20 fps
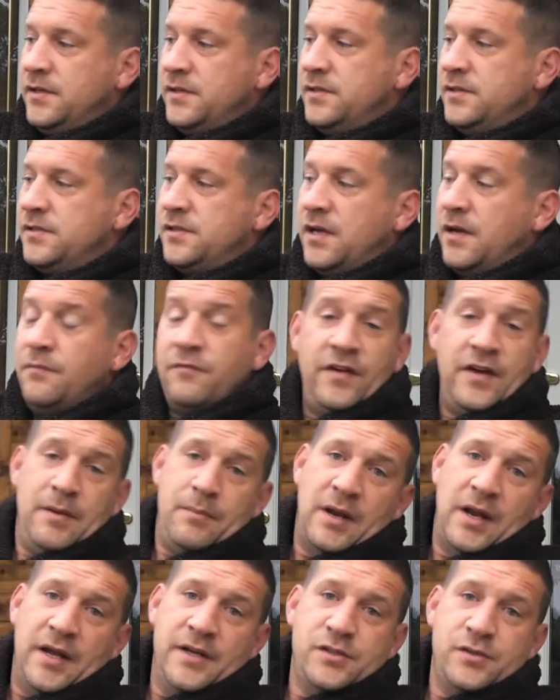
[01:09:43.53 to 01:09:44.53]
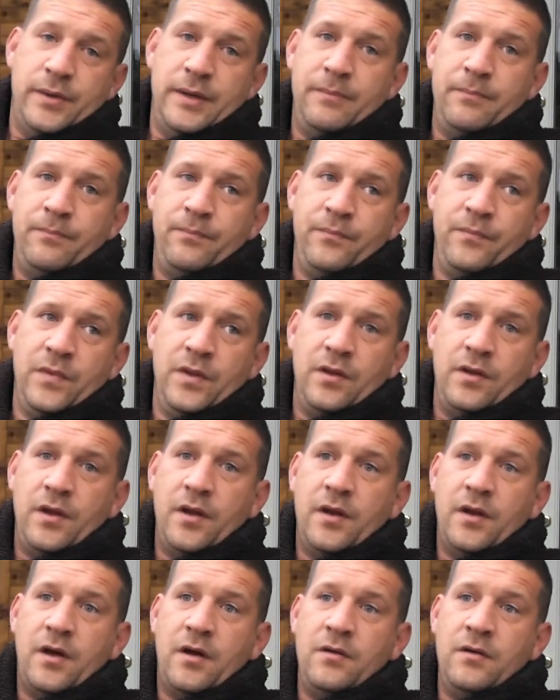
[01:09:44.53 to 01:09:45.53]
And fair play to him.
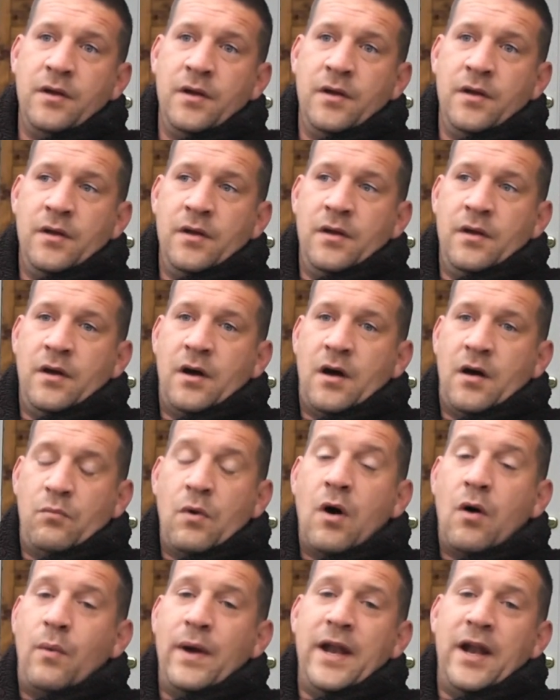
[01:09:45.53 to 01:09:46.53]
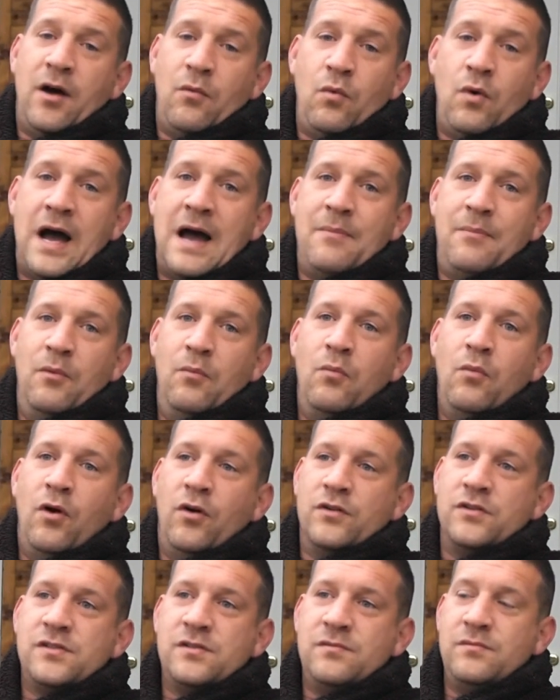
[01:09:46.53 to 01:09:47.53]
Well, I went out. What happened
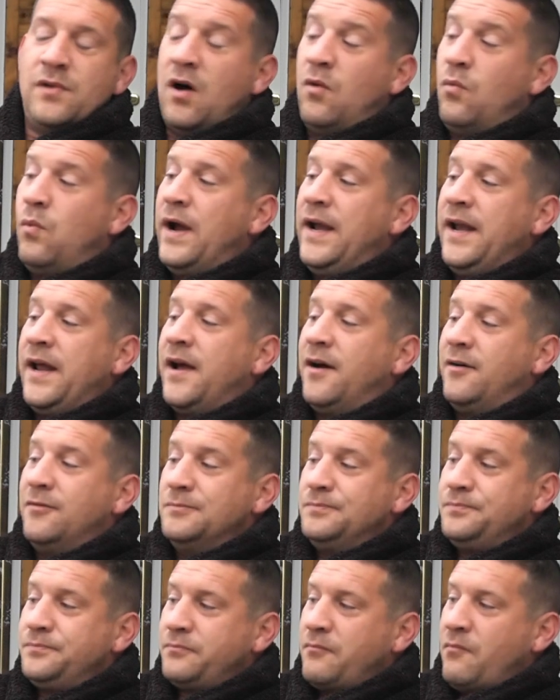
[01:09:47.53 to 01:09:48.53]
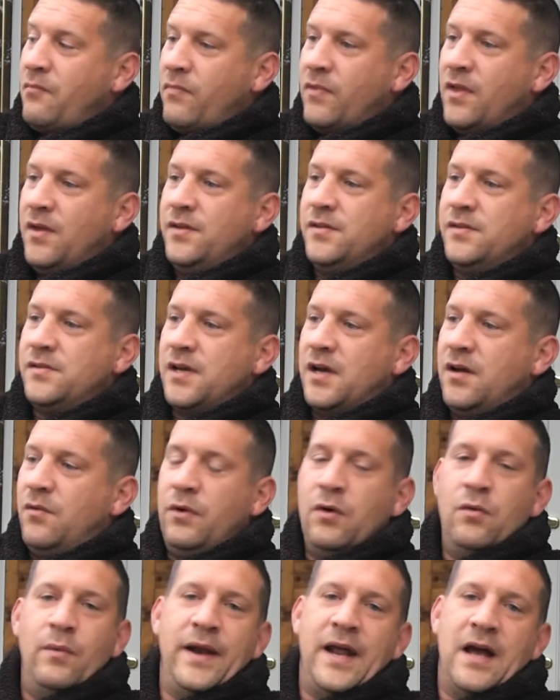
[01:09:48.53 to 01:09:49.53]
was I went out, and
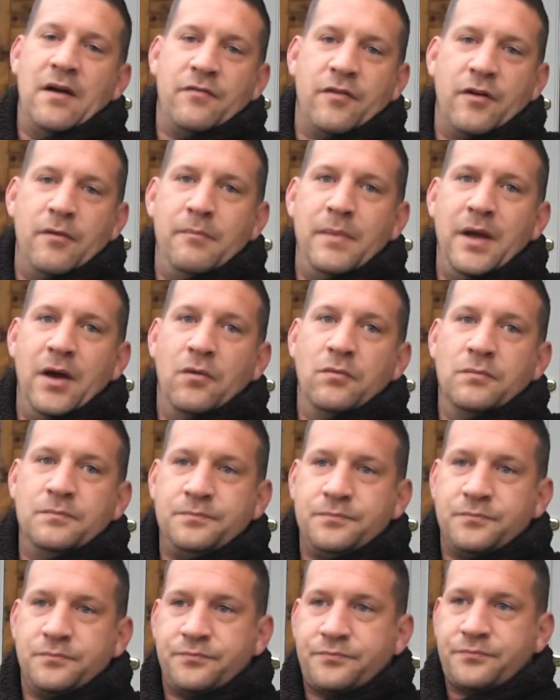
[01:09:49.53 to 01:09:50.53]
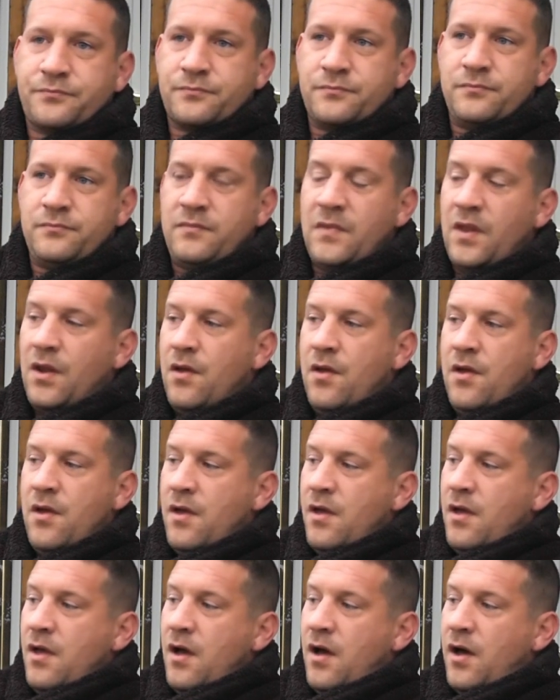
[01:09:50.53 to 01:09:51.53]
we went out for a meal.
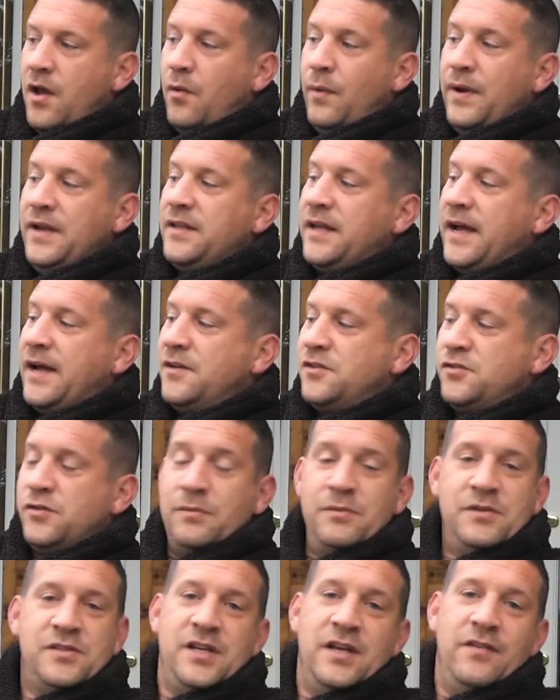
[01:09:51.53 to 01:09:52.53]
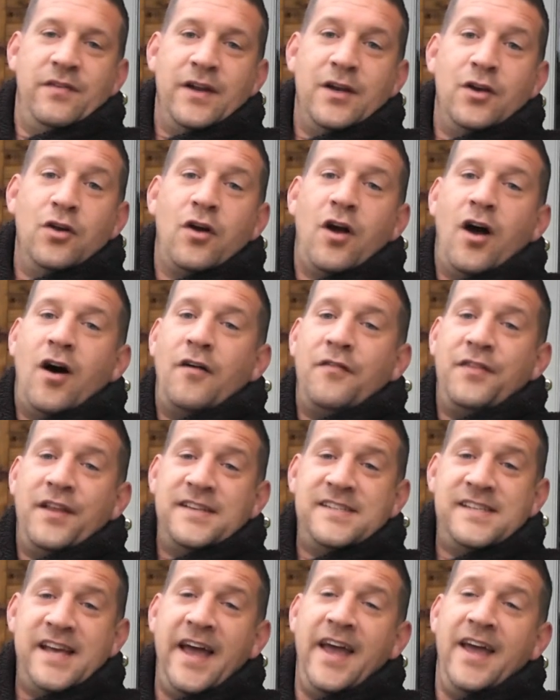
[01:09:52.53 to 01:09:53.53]
And I went down to him to see if he'd look after
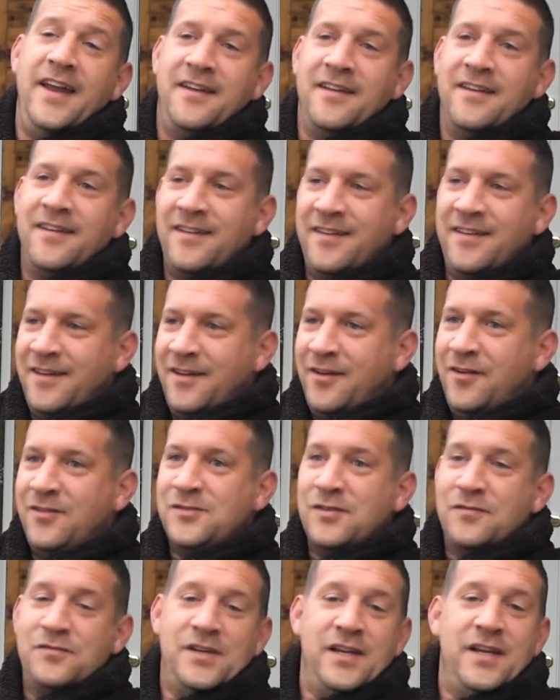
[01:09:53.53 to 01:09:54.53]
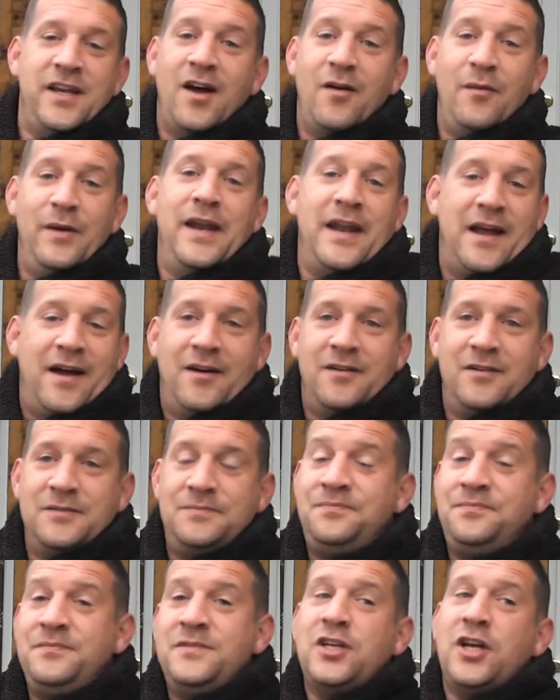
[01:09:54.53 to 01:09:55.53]
Ted. He's obviously going out.
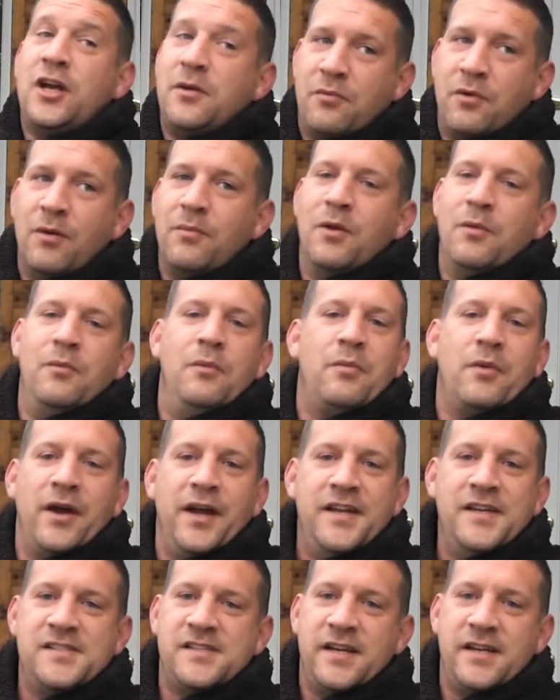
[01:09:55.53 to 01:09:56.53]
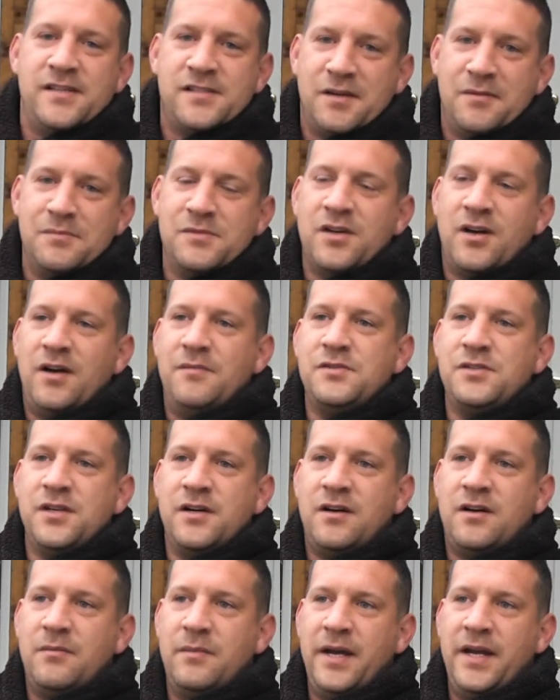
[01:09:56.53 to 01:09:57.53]
It's the only problem with bringing Ted sometimes. You
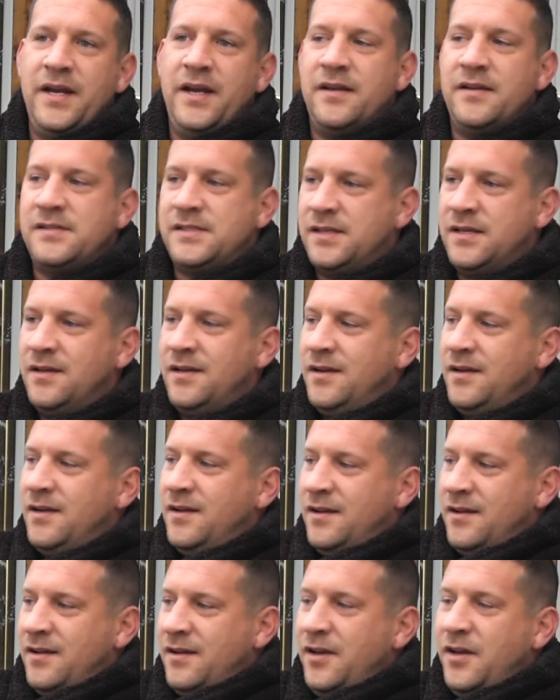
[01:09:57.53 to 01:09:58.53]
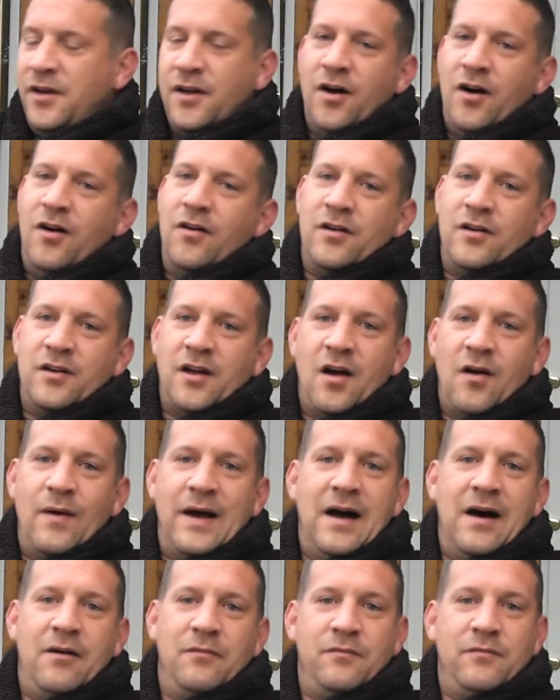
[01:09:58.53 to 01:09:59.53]
know what I mean? It's you can't go
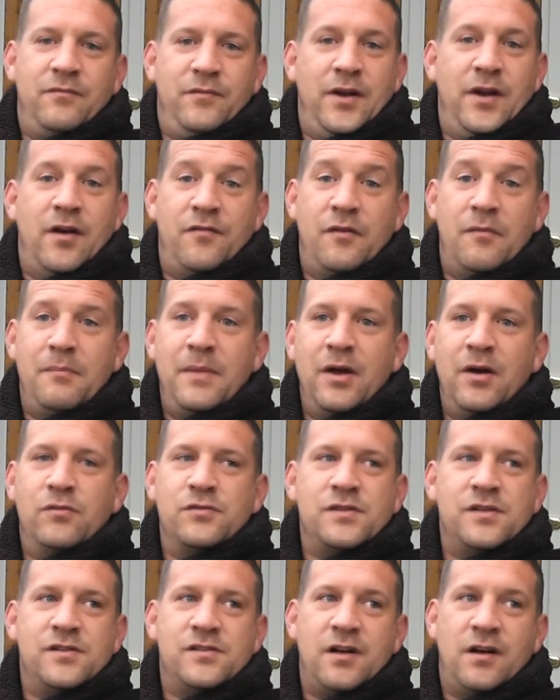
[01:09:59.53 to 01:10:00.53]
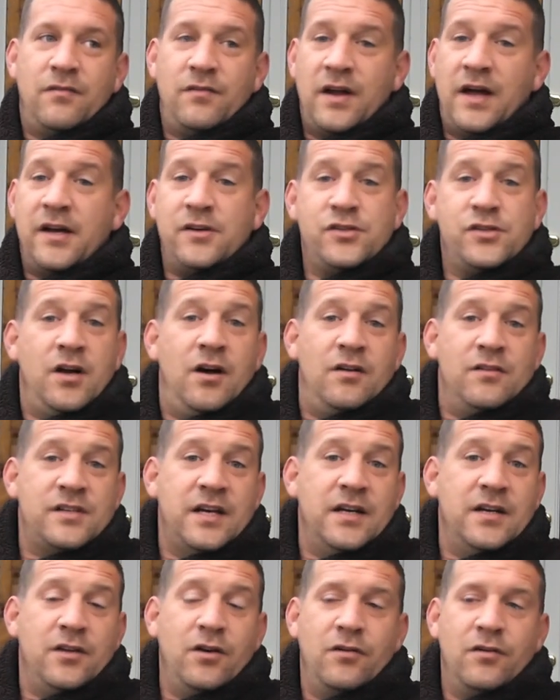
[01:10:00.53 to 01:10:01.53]
out, for meals and stuff like that. 'Cause you can't
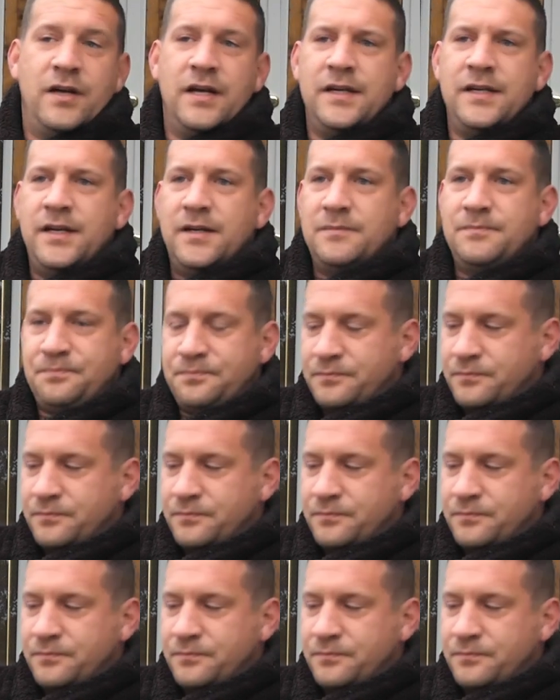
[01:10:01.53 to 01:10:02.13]
take the dog, can you?